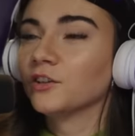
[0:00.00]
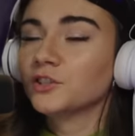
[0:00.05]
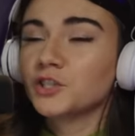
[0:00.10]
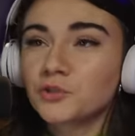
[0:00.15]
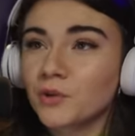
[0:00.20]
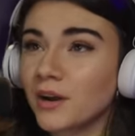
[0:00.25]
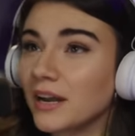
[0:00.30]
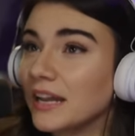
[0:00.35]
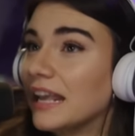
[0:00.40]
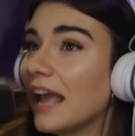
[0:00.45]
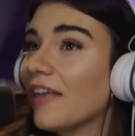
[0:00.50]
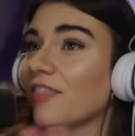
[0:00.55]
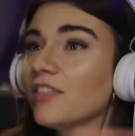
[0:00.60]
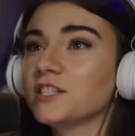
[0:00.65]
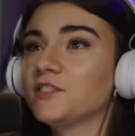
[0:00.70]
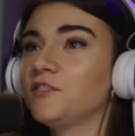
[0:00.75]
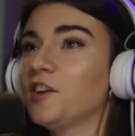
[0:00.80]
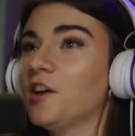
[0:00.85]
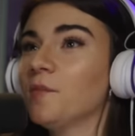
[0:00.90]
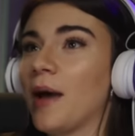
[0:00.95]
They're just trying to get
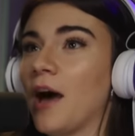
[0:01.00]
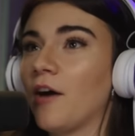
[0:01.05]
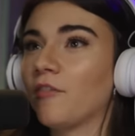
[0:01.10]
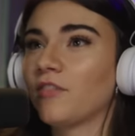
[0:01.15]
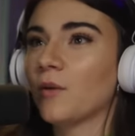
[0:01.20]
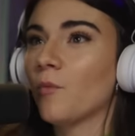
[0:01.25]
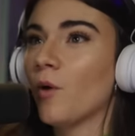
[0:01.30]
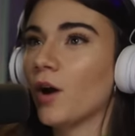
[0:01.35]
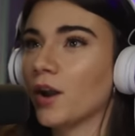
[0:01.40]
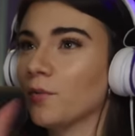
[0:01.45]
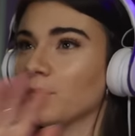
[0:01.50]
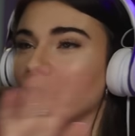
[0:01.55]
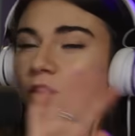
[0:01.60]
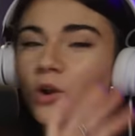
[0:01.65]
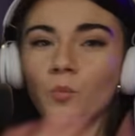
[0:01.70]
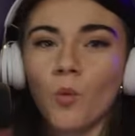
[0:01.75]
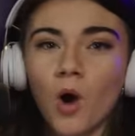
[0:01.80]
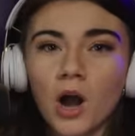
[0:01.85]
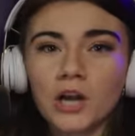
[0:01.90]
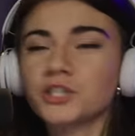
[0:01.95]
this film out. They want to, you
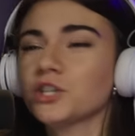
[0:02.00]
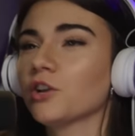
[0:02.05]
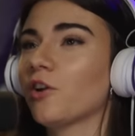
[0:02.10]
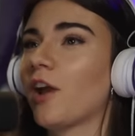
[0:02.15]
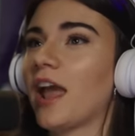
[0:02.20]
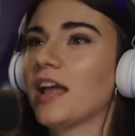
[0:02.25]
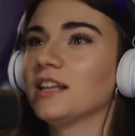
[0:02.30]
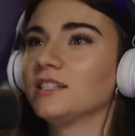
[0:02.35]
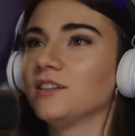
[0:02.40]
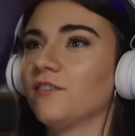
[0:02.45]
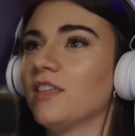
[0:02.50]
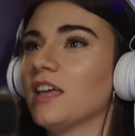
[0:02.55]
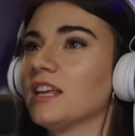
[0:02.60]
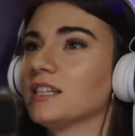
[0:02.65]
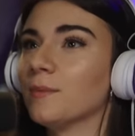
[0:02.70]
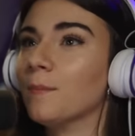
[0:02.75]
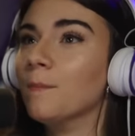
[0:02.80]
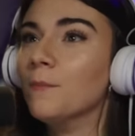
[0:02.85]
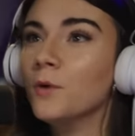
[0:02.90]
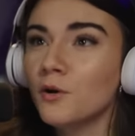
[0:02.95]
know, wash their hands of
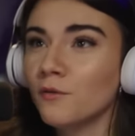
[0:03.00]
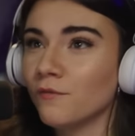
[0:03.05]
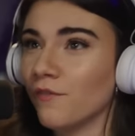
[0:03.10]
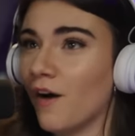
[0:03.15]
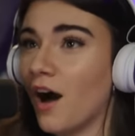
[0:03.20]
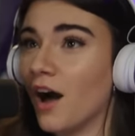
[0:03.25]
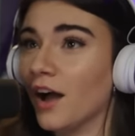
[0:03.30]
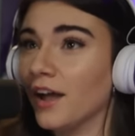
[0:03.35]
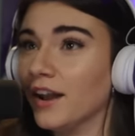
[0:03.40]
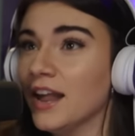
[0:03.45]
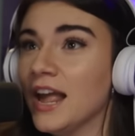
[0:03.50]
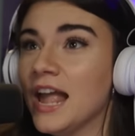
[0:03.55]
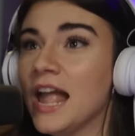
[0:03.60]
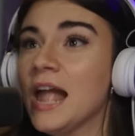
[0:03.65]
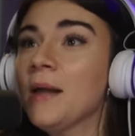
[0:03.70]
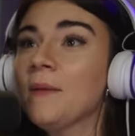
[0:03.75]
this, move on.